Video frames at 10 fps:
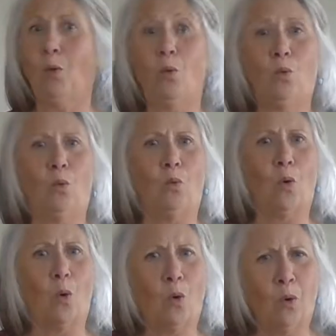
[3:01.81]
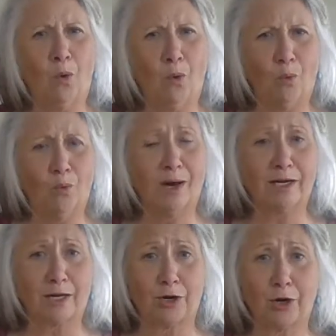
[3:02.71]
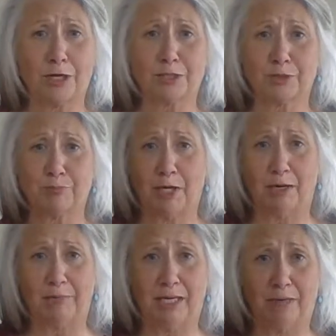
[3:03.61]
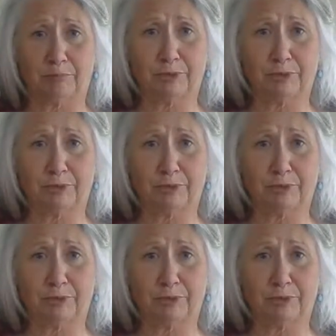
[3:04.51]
Oh, what a card to pop up.